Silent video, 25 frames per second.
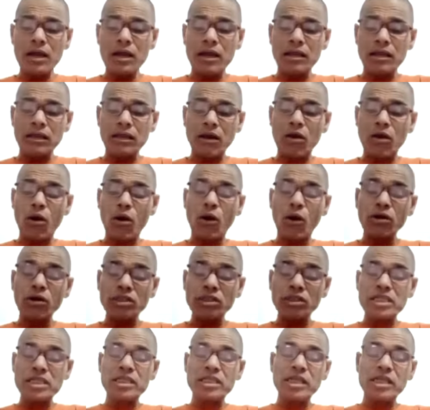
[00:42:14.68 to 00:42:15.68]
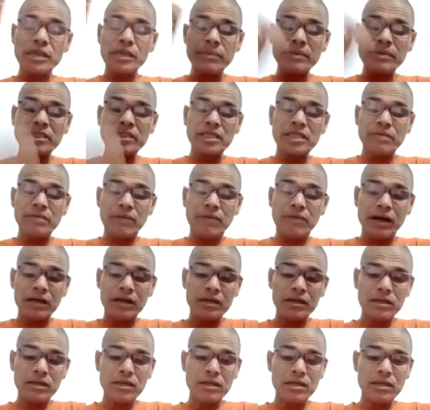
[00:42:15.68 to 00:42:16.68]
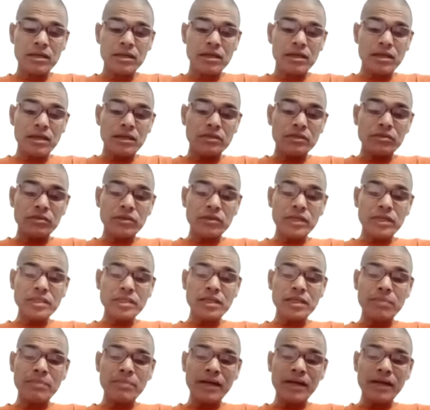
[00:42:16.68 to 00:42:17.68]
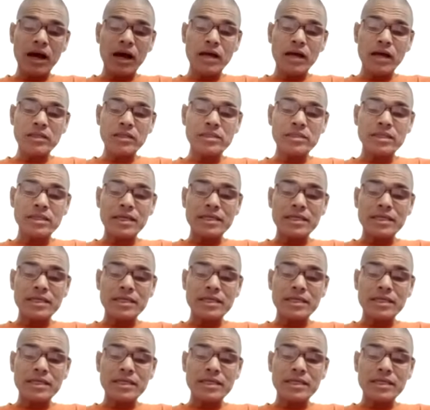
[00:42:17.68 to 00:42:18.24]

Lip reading: the consciousness of Shiva. So this is because